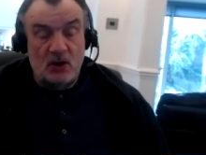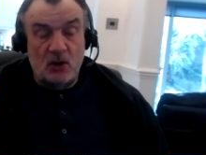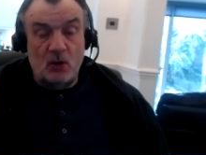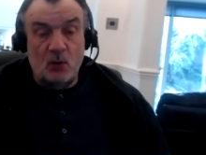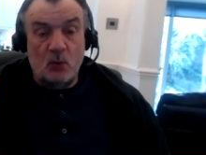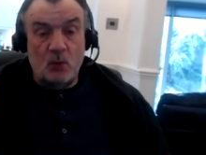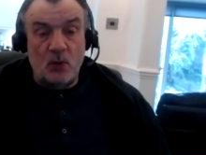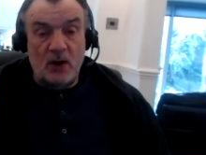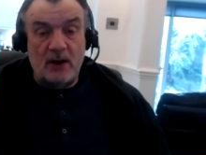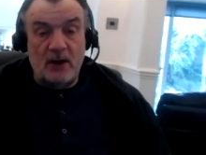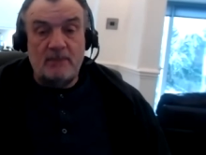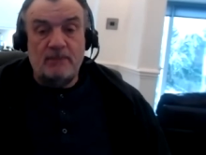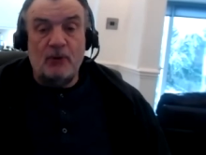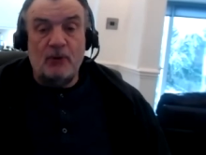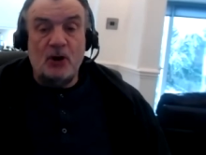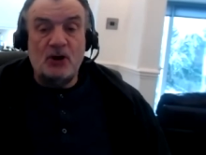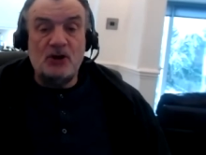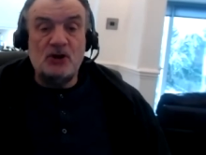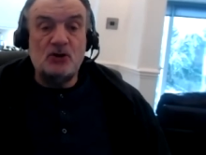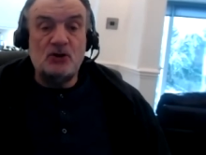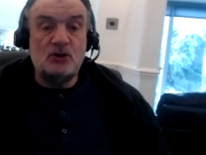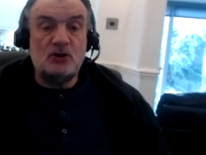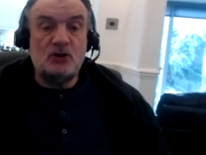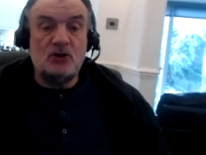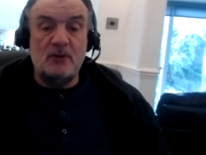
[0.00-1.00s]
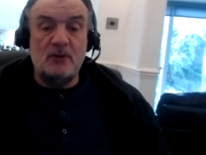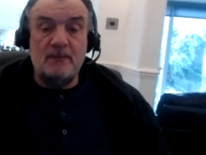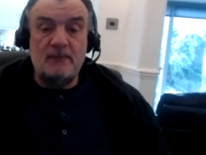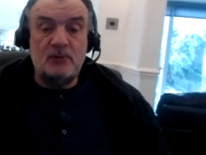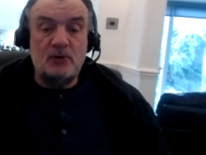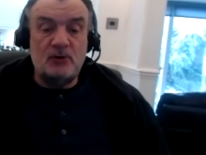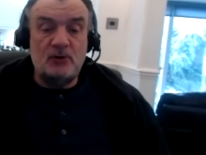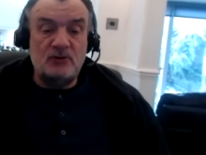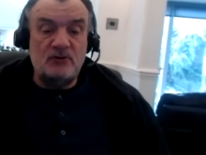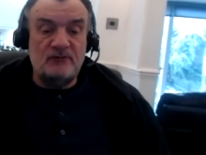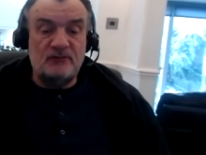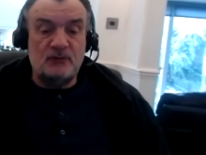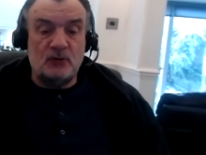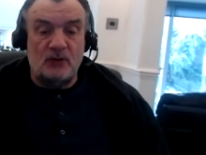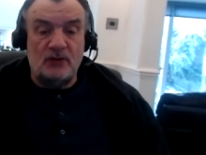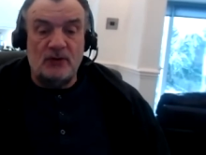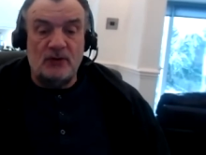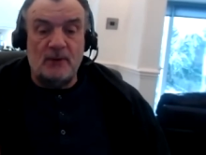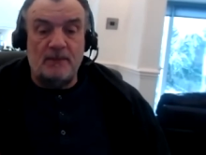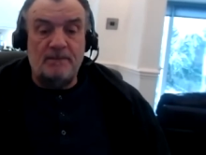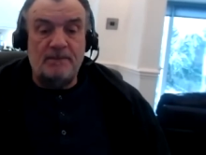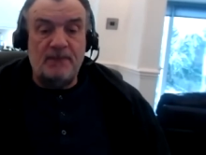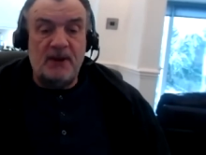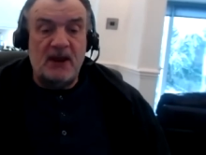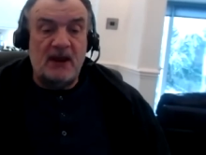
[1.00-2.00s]
whereby you can you've got the
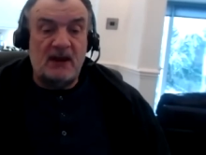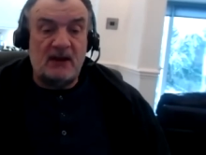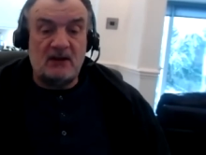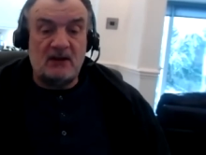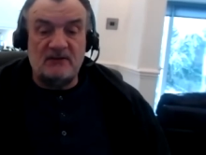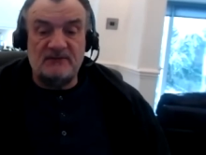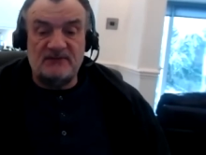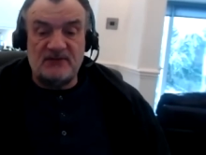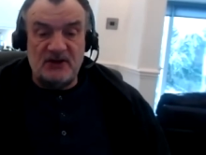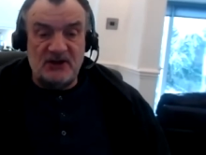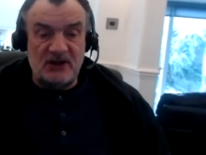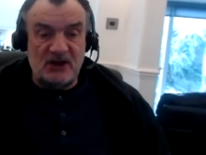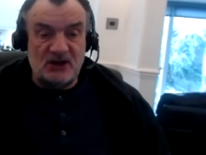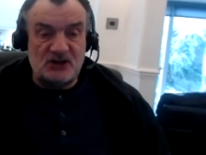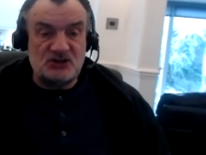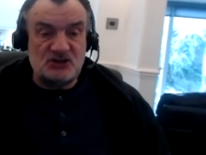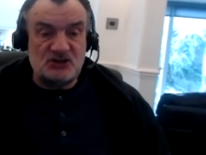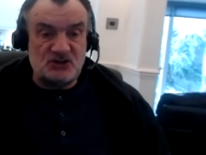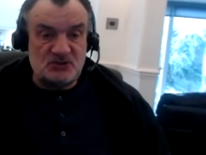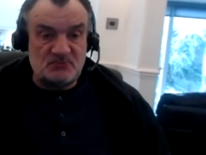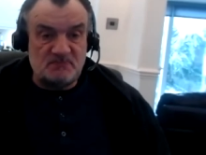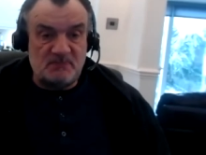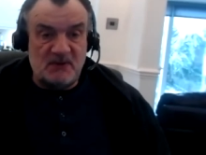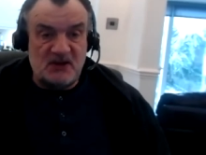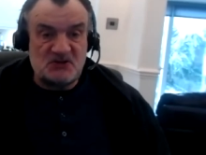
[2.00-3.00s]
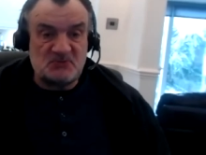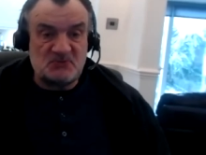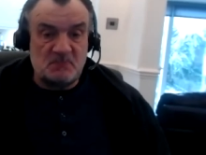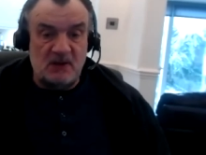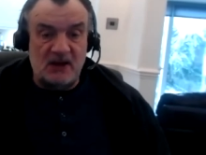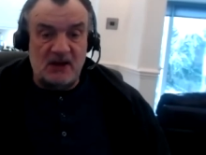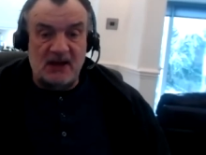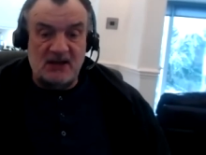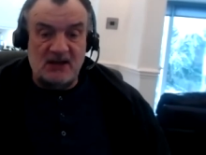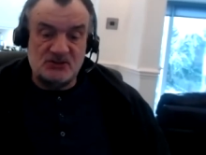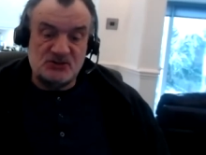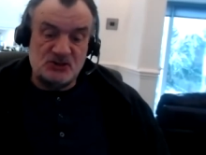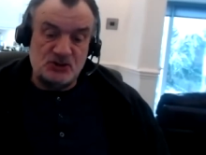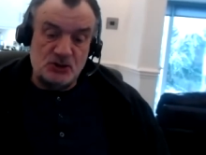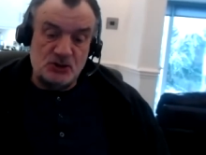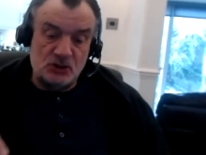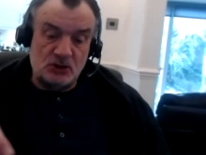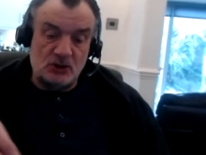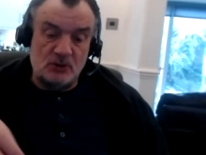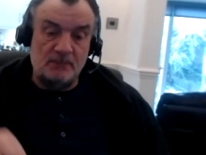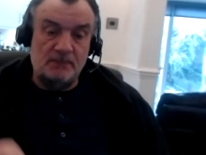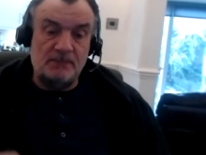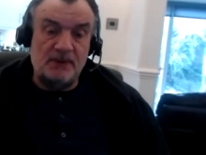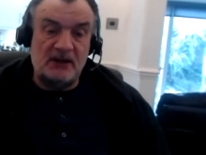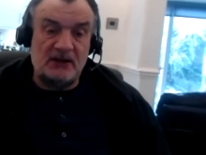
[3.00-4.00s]
pick of the nation's best players and you
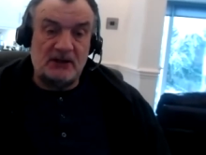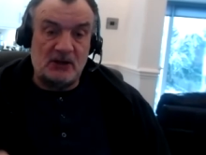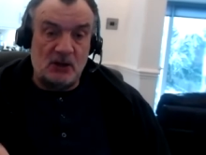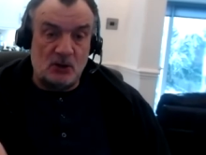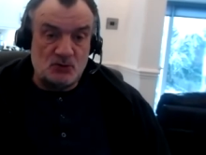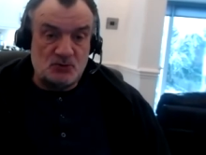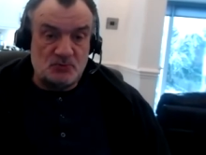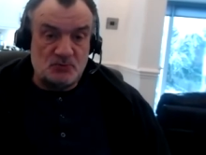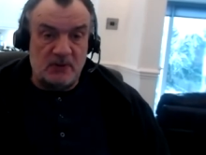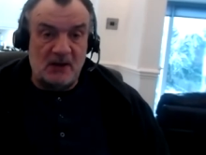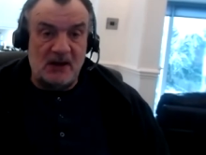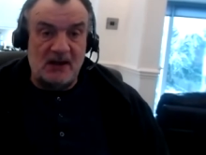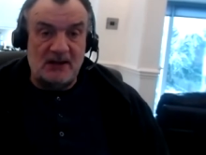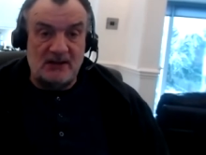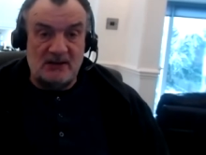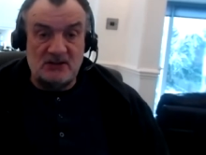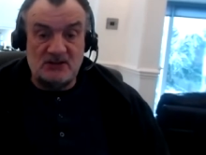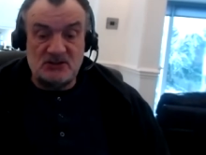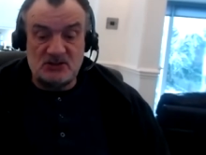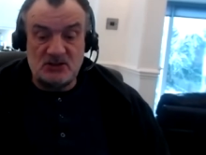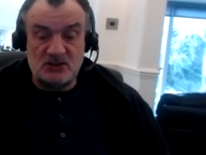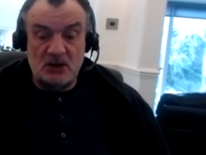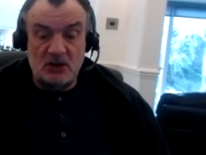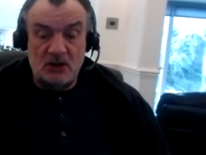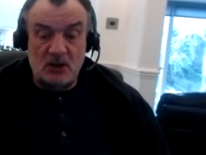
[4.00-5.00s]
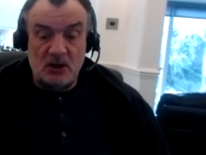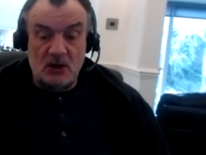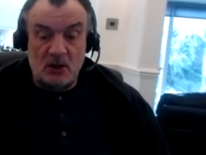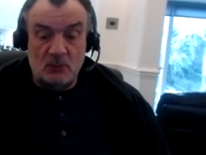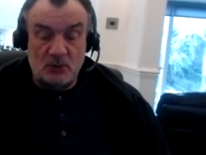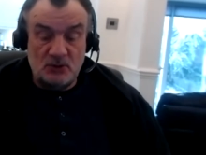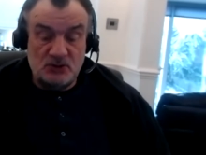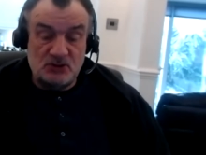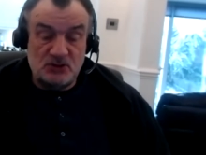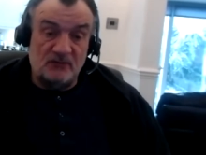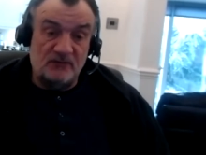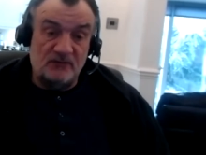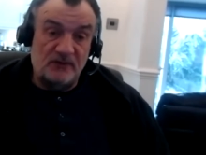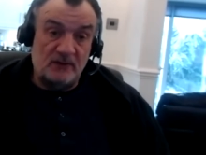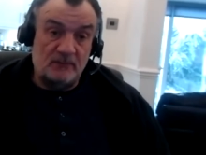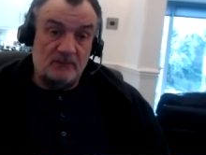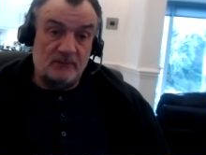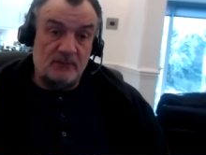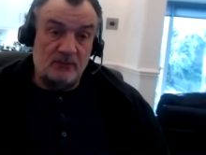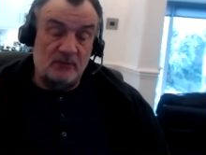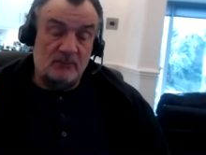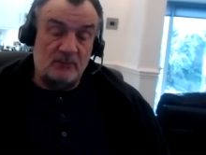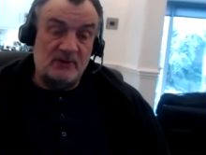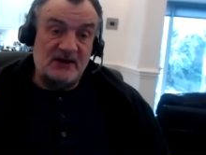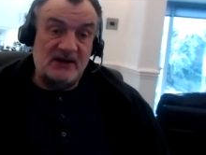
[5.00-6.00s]
can pick those players which I think
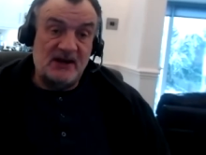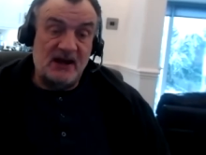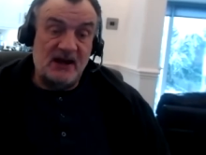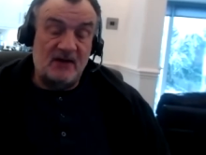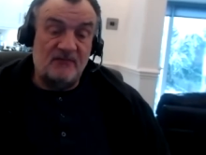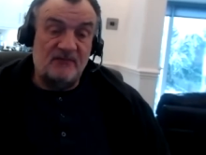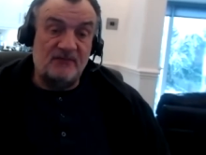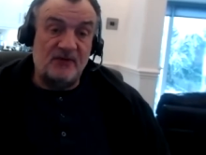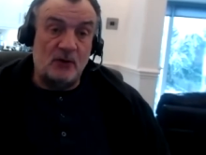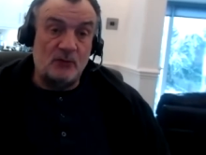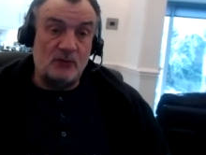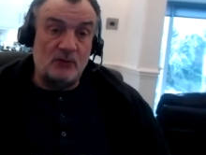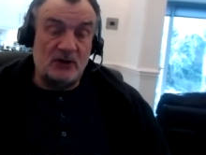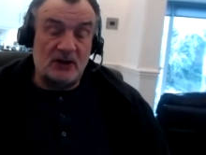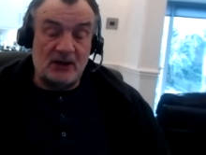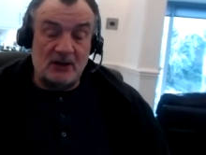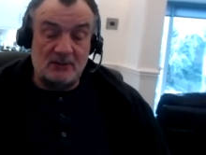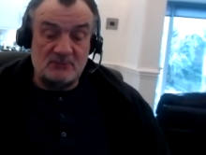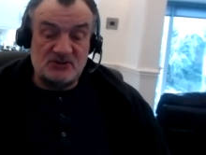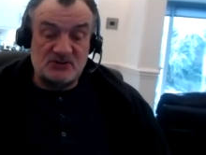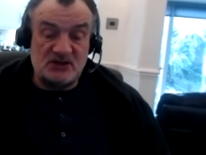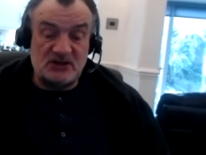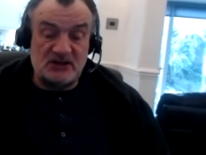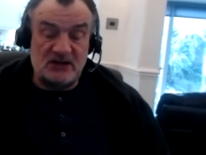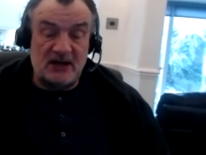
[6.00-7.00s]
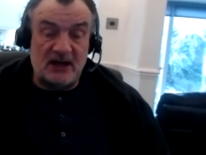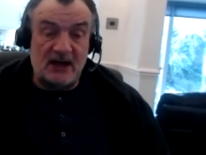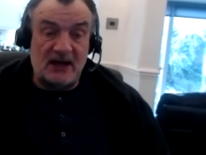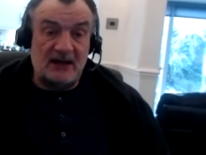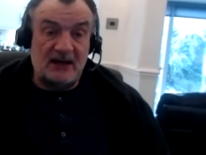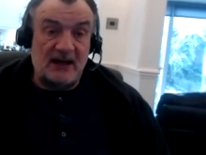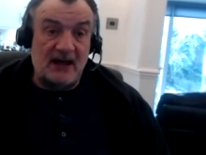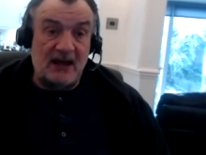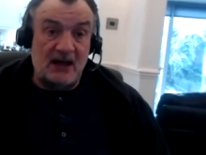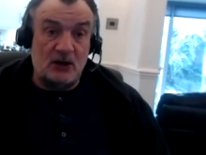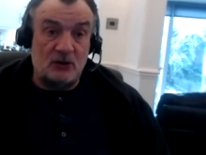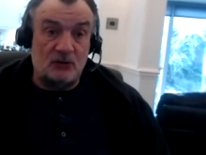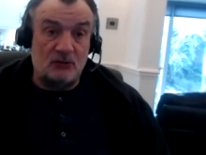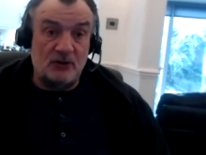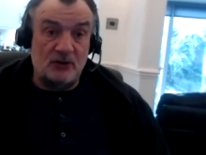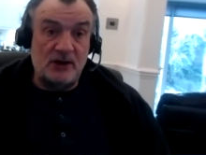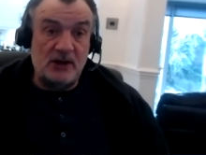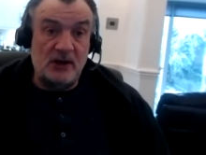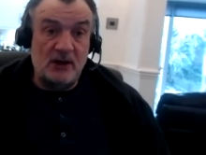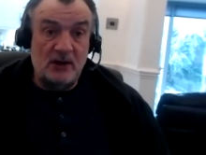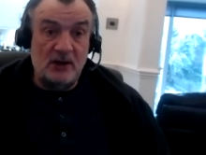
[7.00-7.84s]
probably now Foden comes into that category,